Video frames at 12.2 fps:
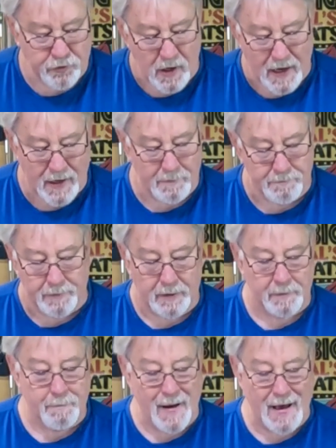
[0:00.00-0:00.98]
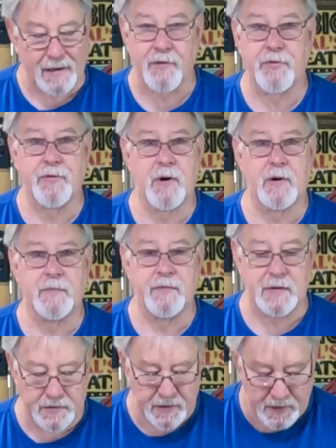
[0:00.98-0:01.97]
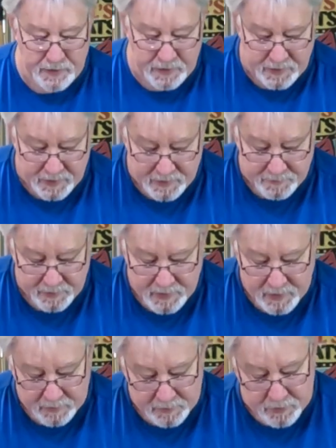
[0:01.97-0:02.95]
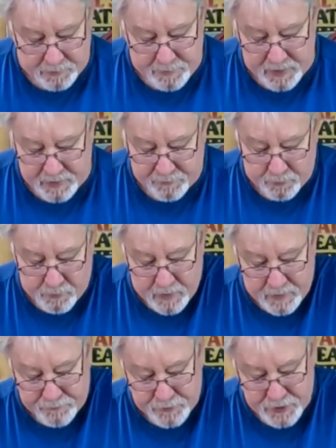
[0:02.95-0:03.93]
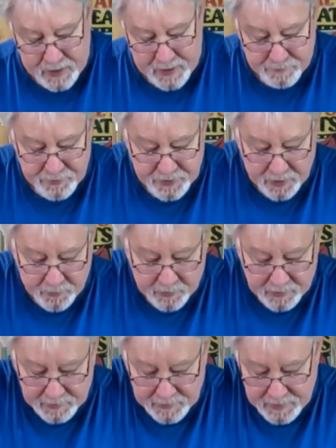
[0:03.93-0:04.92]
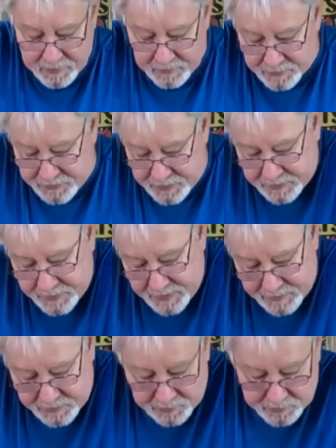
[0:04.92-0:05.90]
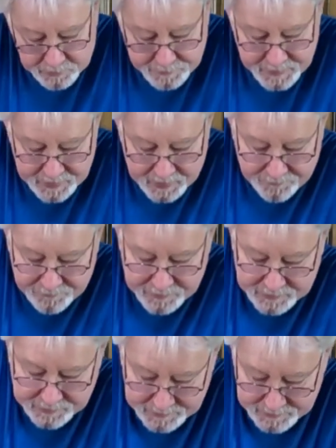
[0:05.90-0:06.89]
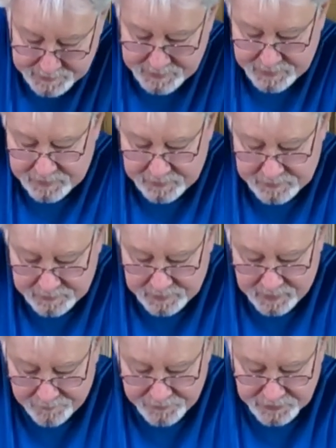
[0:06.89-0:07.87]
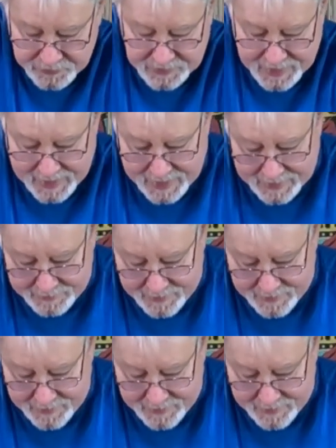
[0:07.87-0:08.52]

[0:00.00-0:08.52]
chop about a third of this onion up. A little bit of a rough chop, so let's just get us a little bit off the side